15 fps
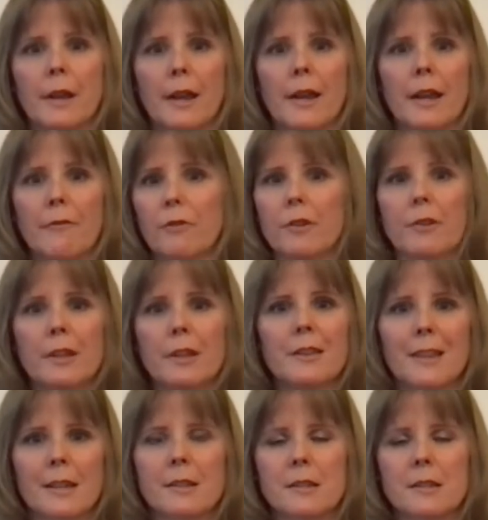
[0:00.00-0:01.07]
everything
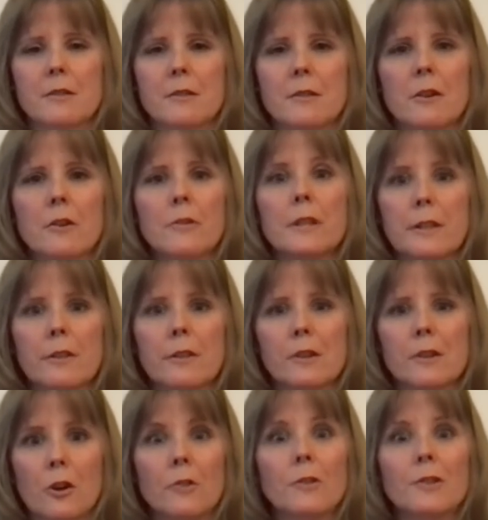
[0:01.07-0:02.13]
that's on
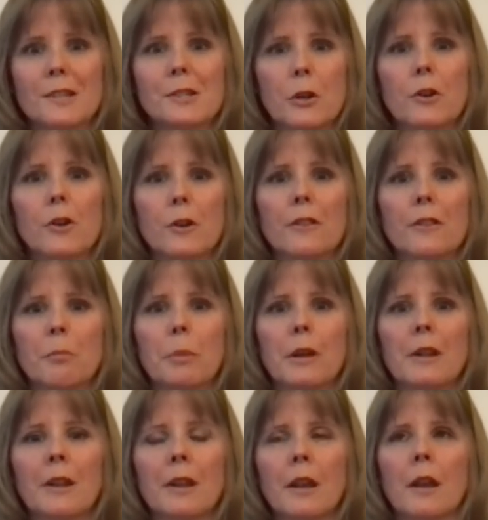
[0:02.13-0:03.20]
this earth,
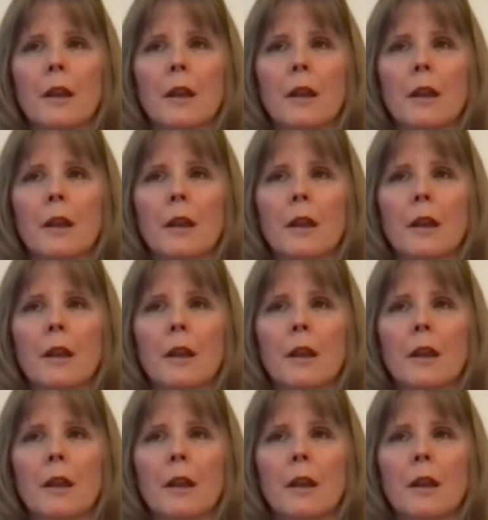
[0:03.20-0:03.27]
but